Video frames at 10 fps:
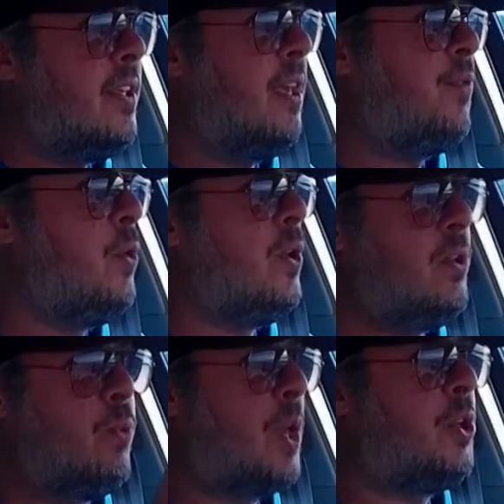if
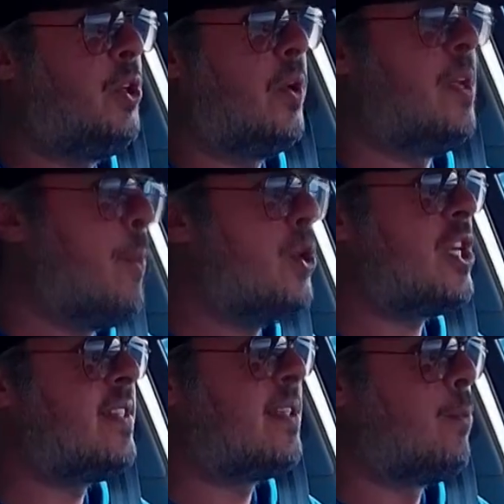you want to do an
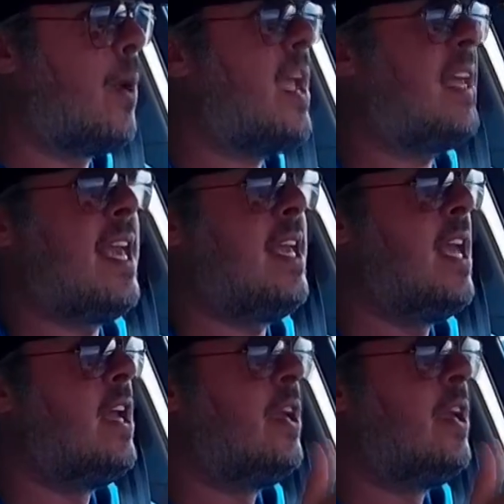emergency braking,